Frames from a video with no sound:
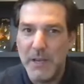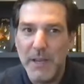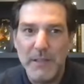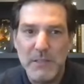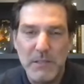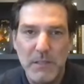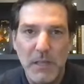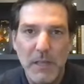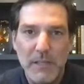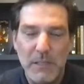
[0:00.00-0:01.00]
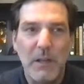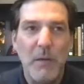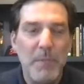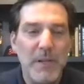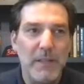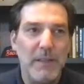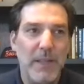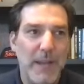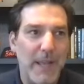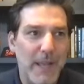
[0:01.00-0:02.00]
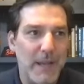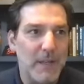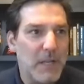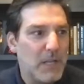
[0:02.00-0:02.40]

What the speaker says: as a company that had,